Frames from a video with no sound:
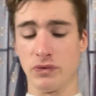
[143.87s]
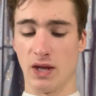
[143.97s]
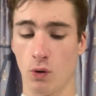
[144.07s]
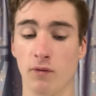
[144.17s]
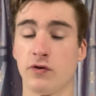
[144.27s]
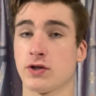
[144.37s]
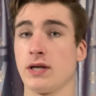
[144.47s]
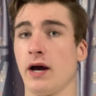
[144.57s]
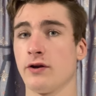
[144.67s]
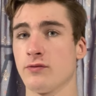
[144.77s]
Now,
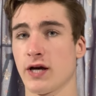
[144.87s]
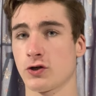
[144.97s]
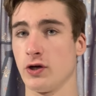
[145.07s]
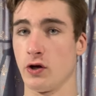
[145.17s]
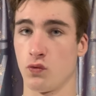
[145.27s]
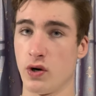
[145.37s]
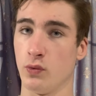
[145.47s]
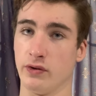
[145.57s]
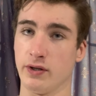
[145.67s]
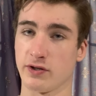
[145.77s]
obviously, I don't actually agree
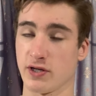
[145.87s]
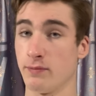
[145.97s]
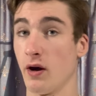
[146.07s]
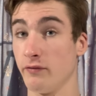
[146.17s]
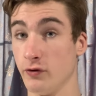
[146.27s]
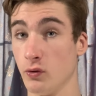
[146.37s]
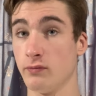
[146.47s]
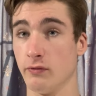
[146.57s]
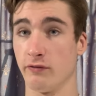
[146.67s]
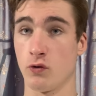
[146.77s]
with this. In my
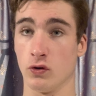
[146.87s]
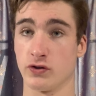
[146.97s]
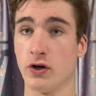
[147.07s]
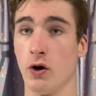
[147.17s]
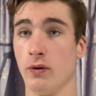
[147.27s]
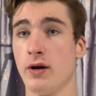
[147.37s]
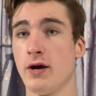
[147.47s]
view, of course, no.